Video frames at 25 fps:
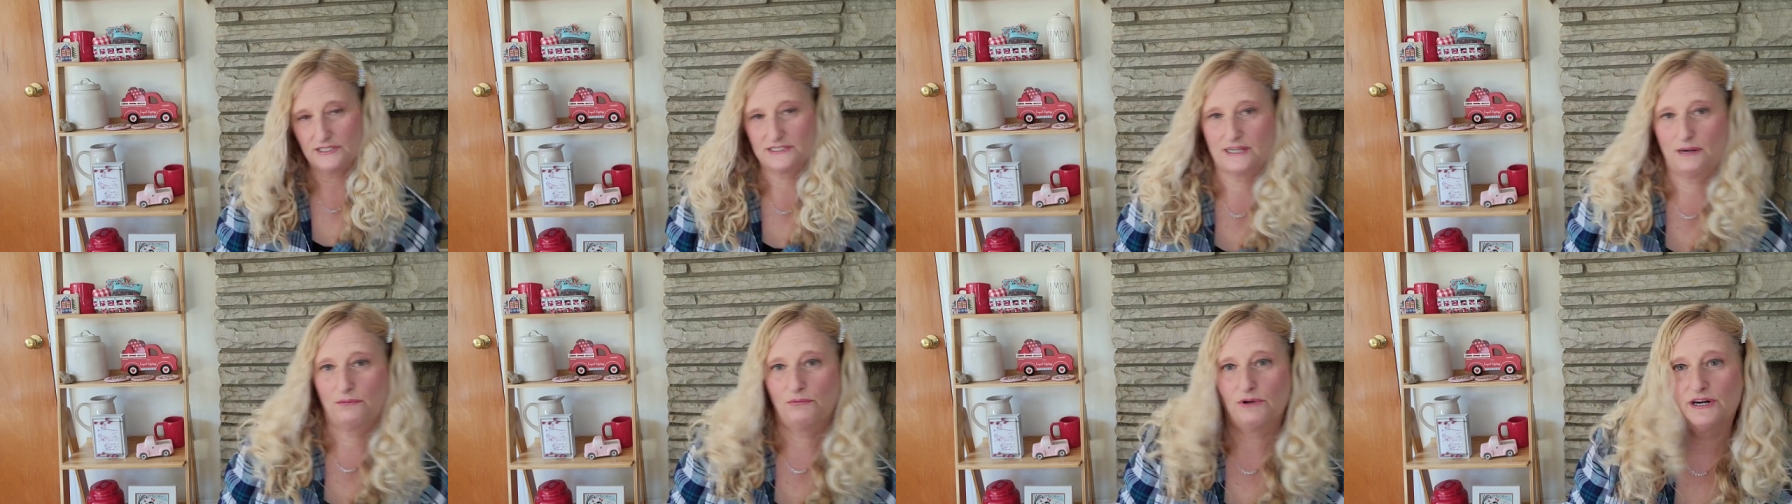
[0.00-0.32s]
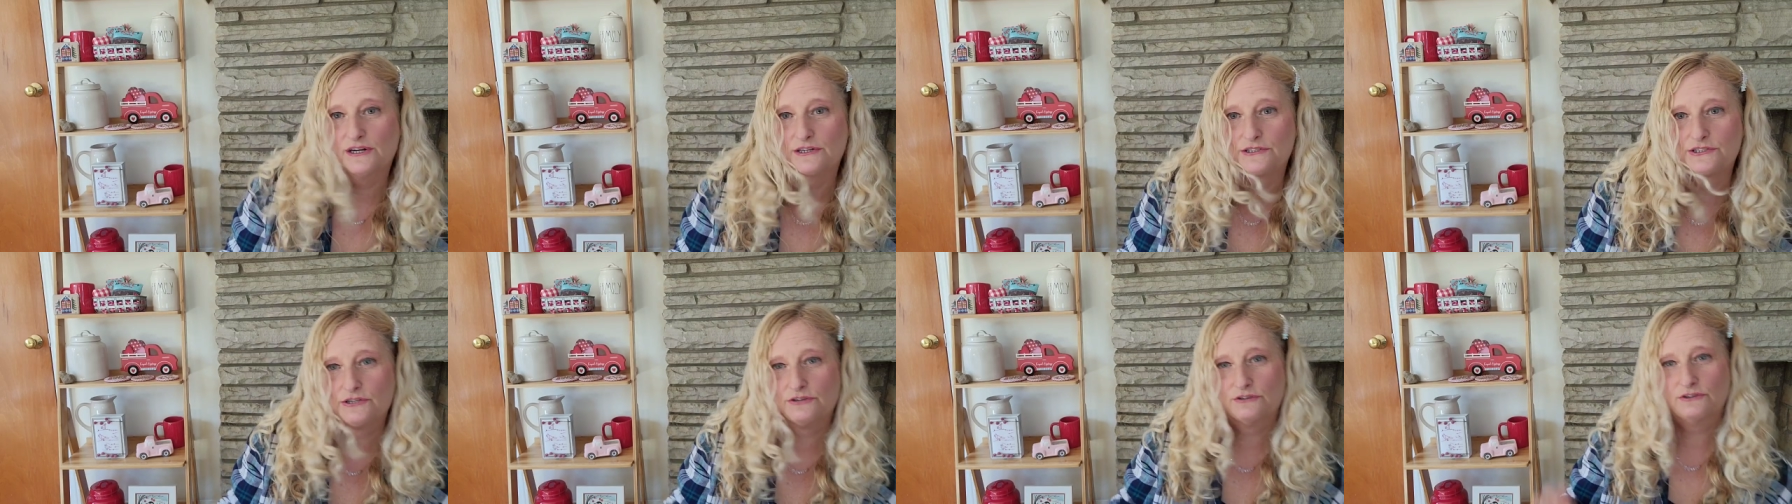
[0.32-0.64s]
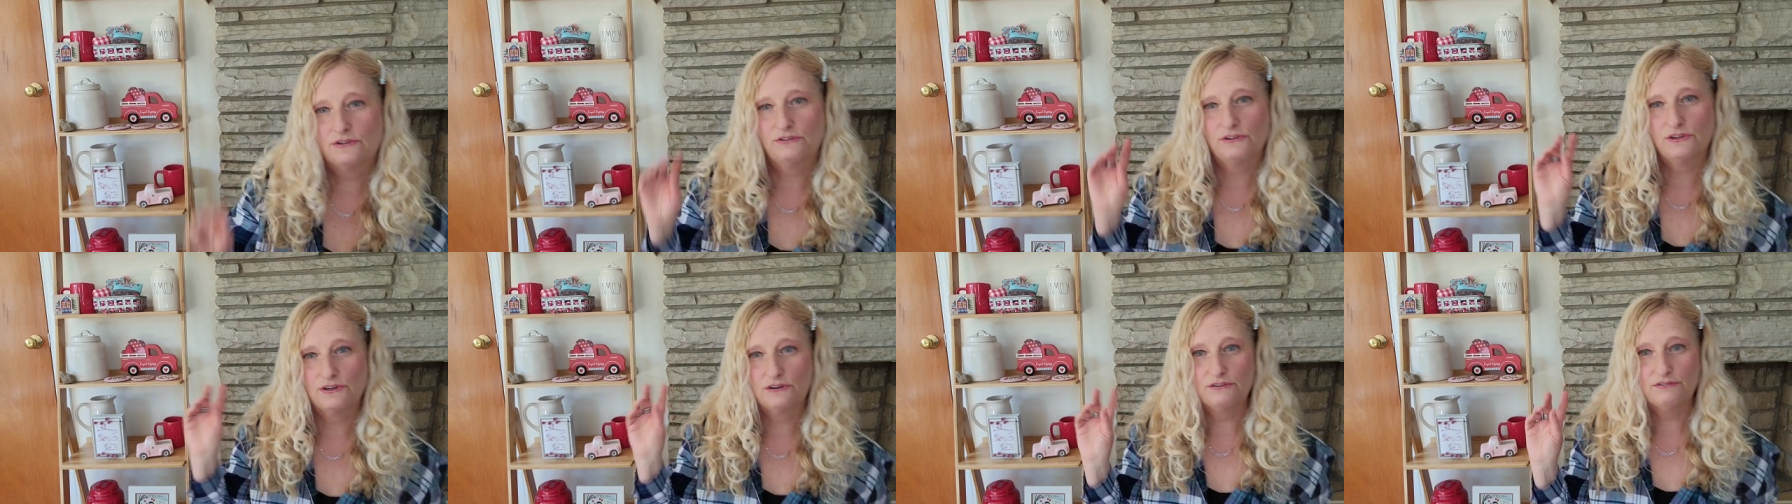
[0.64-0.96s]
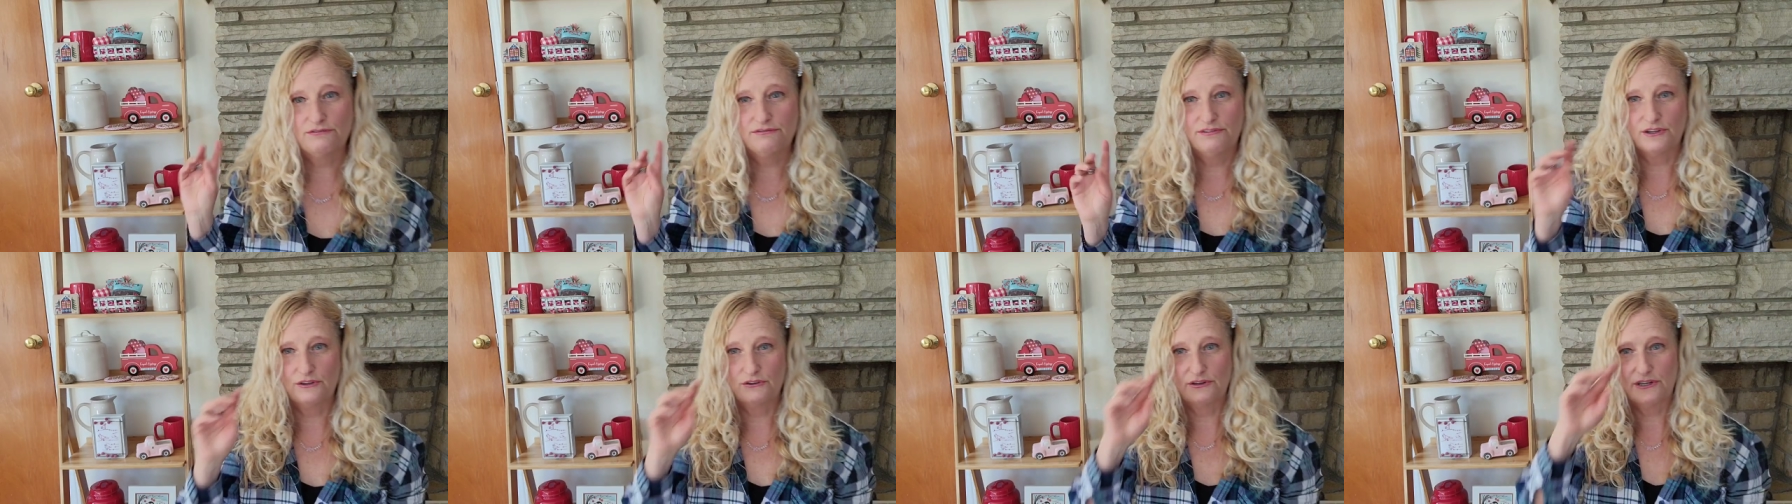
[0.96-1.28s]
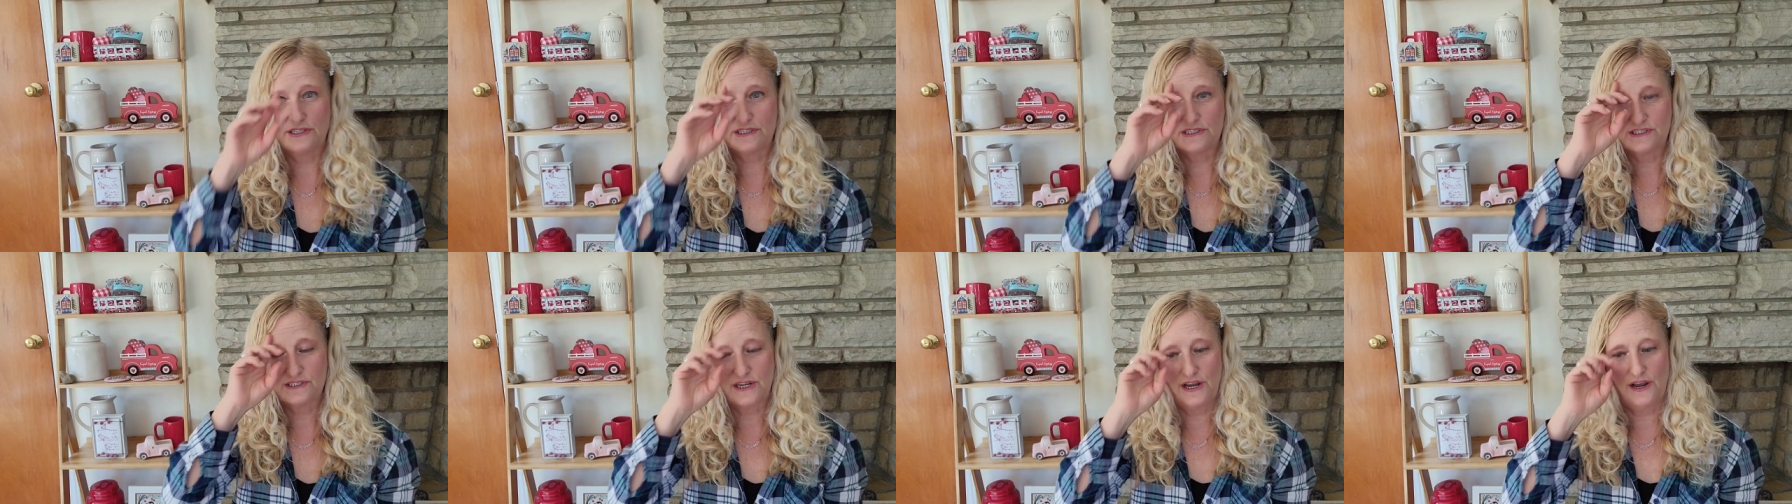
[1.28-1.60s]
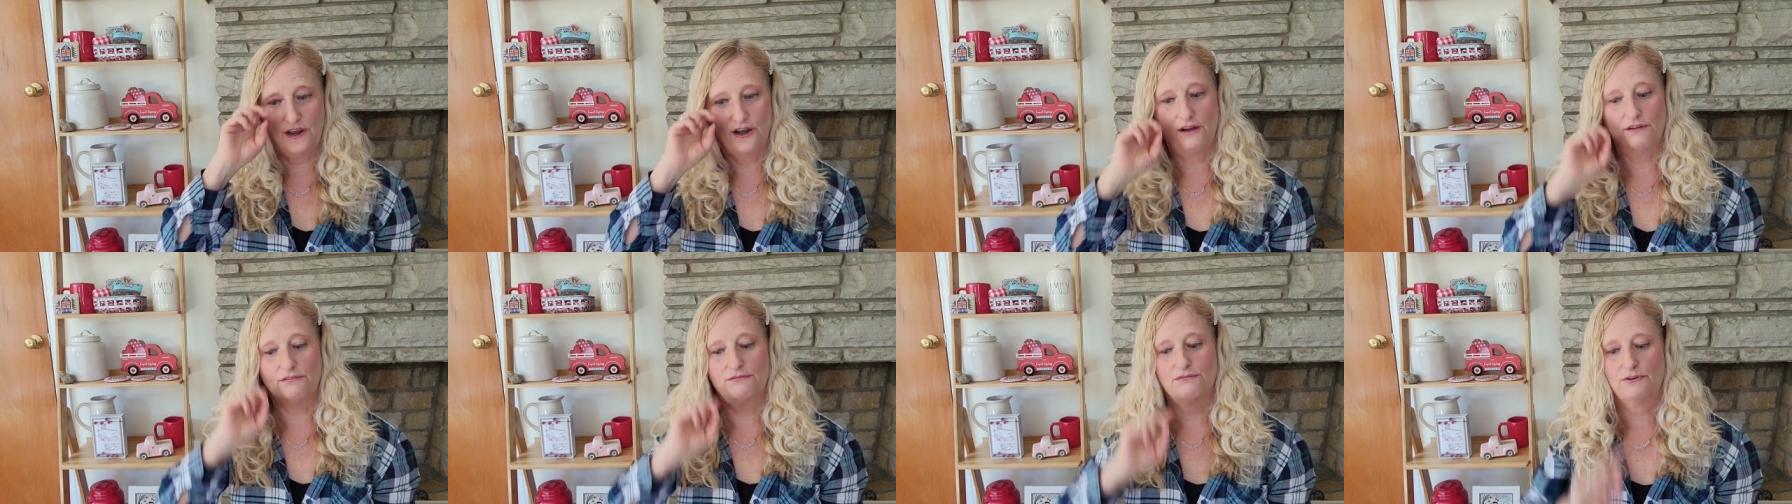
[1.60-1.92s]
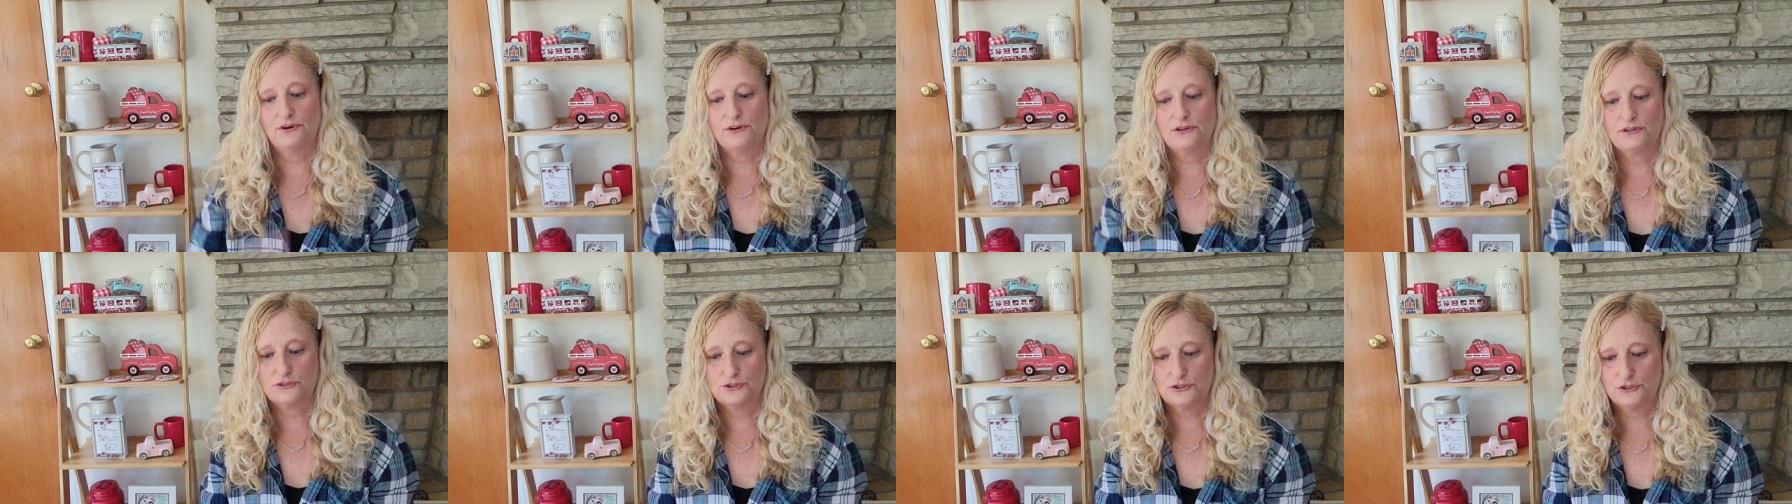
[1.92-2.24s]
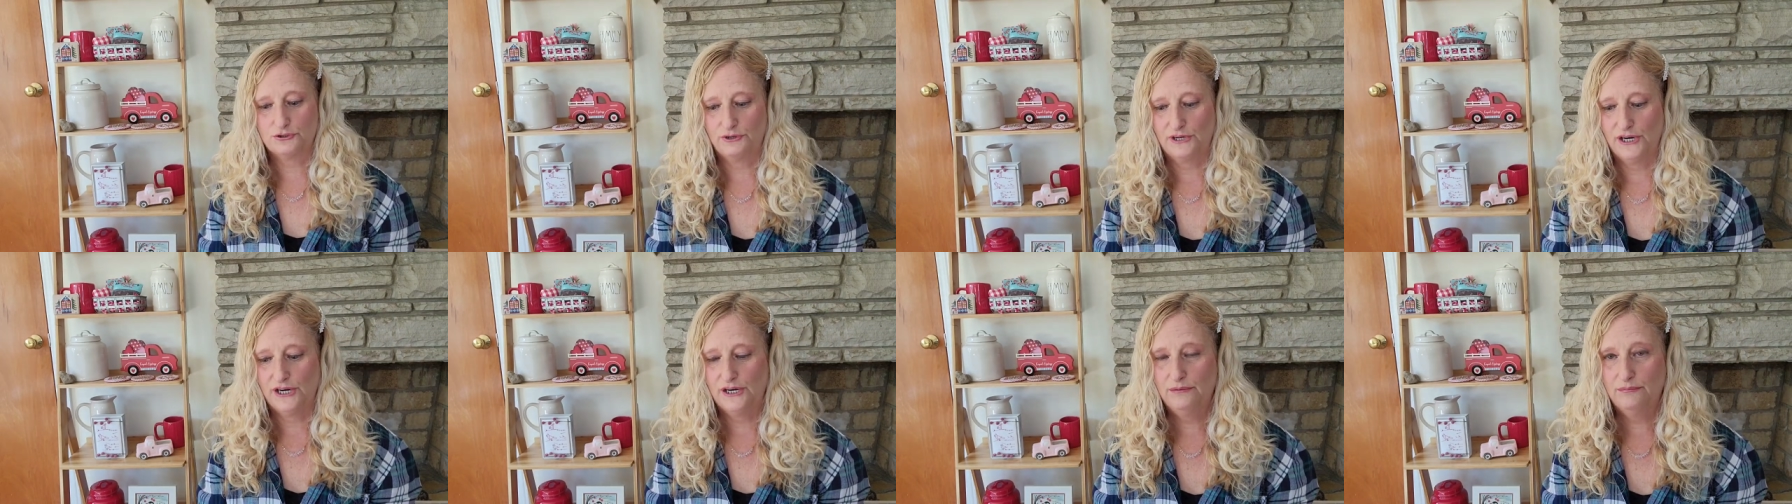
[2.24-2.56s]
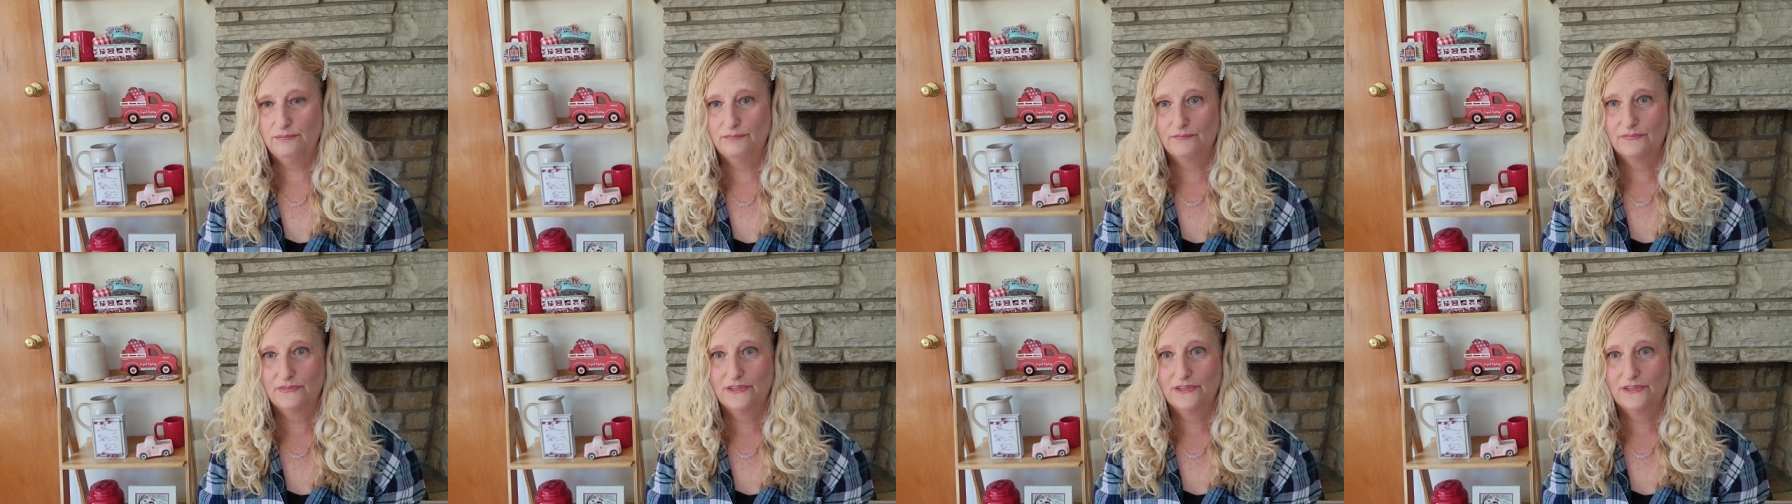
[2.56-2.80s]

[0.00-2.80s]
because I want to do the little fill-ins for the tree.